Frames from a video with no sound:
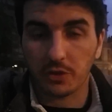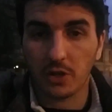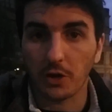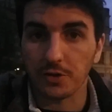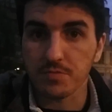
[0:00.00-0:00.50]
with
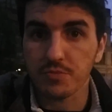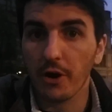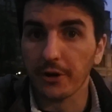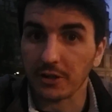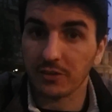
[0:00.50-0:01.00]
cotton
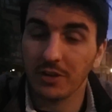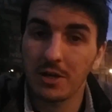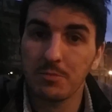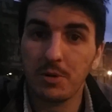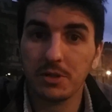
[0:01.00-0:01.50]
products,
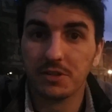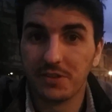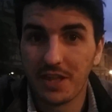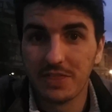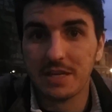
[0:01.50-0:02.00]
but
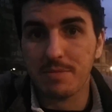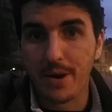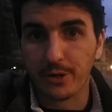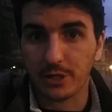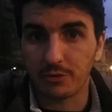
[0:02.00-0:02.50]
then the
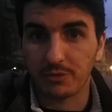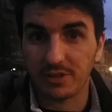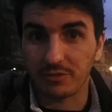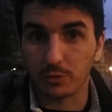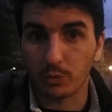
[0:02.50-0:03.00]
American
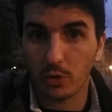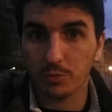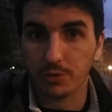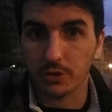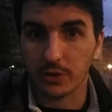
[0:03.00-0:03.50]
Civil
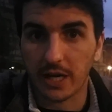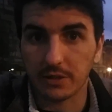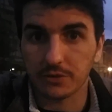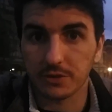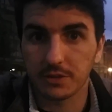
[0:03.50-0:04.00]
War broke
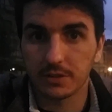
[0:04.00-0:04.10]
out.